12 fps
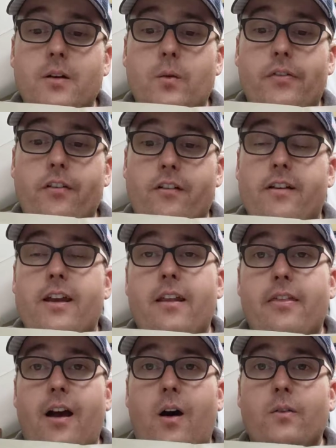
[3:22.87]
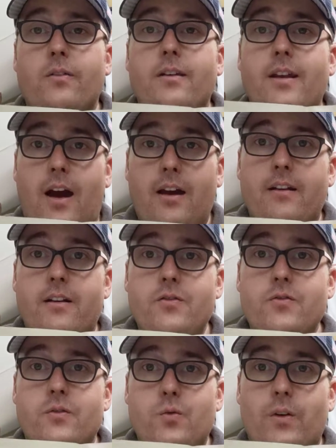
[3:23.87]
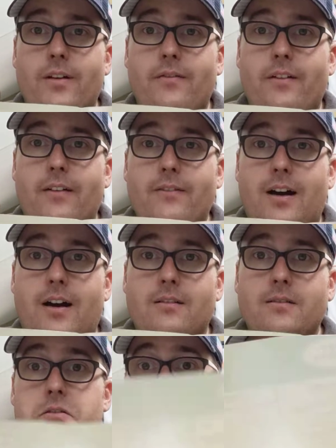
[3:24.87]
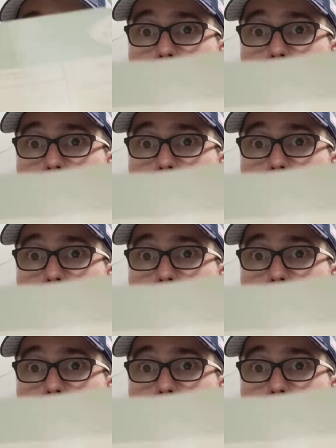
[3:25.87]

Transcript: it was $38,925.